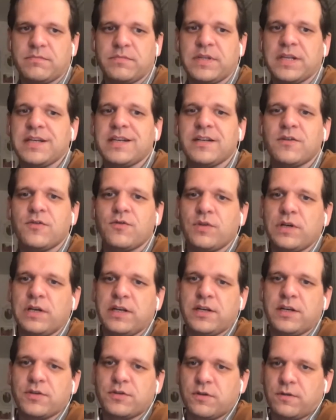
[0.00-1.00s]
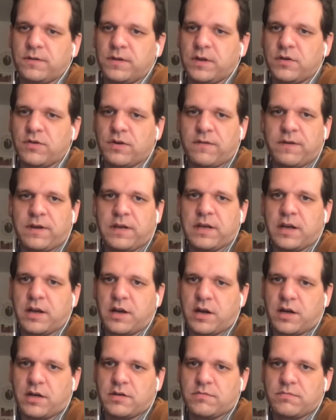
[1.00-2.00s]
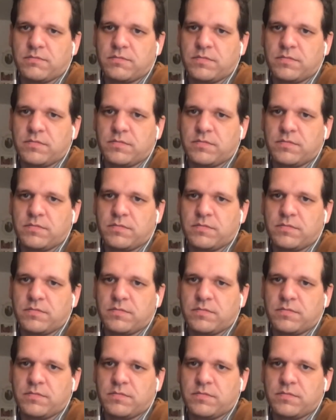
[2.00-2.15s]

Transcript: they didn't really deserve the traffic they got.